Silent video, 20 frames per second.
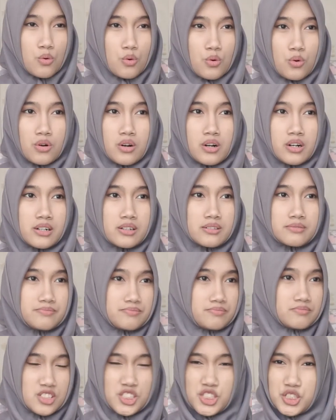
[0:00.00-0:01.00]
or
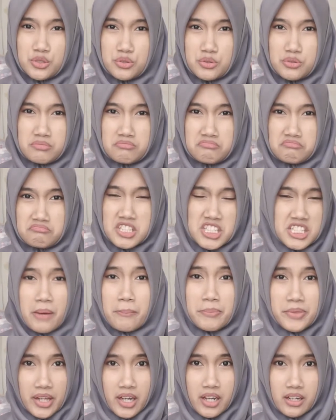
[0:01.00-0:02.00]
do
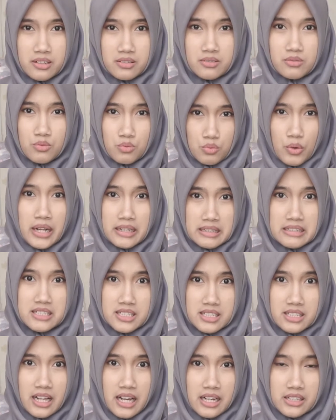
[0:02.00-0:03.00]
something while in
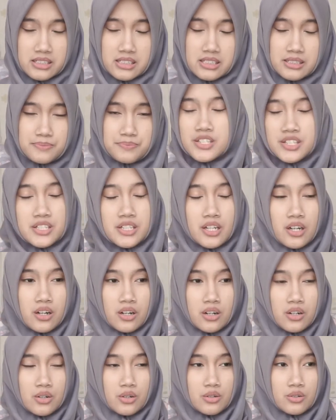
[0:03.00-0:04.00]
class.
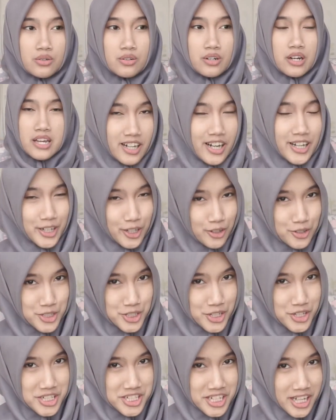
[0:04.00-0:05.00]
So I
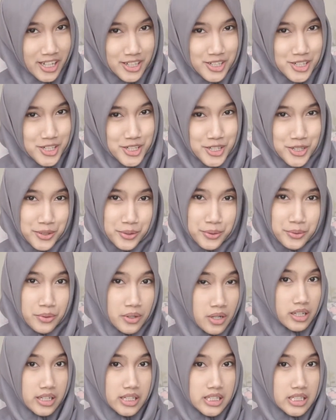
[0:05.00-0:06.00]
also tend to
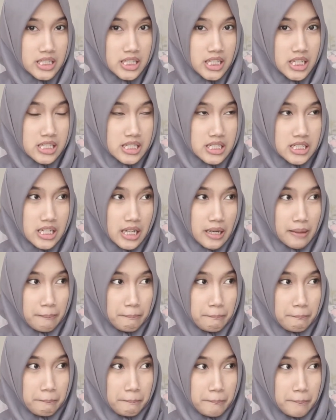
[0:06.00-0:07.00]
eat
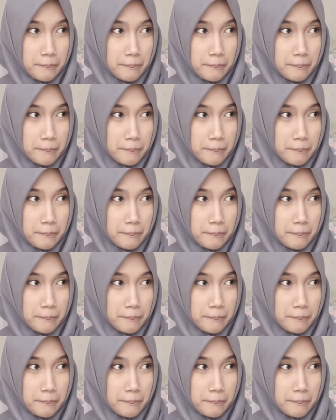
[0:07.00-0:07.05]
some